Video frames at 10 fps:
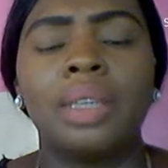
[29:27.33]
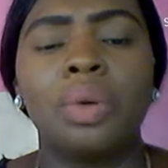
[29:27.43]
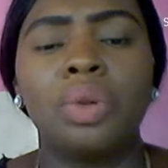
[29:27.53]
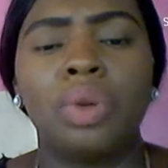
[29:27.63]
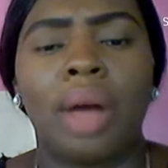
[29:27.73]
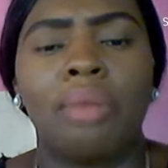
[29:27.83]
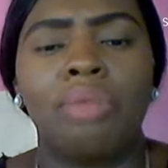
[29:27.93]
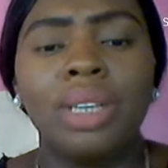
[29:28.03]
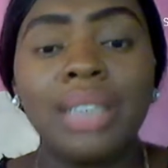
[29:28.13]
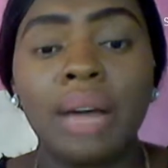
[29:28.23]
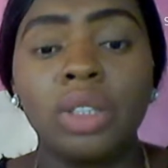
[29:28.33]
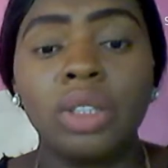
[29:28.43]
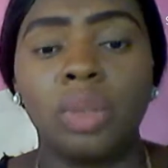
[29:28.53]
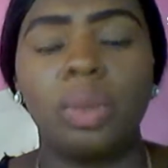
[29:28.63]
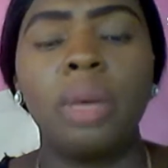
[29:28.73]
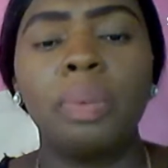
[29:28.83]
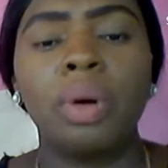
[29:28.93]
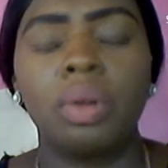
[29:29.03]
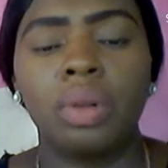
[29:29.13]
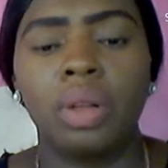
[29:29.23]
you can reach out to
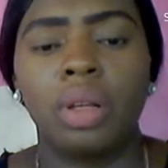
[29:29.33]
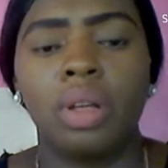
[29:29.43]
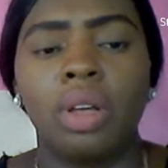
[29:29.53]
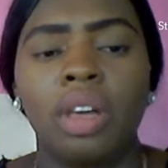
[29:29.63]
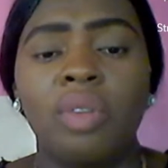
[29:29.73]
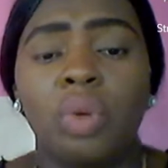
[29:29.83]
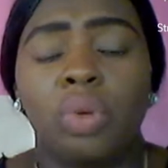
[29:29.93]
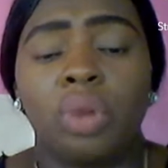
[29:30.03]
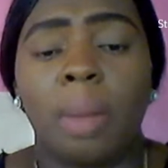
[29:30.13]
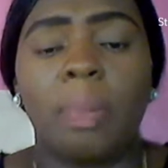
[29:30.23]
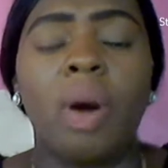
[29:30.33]
people, even through the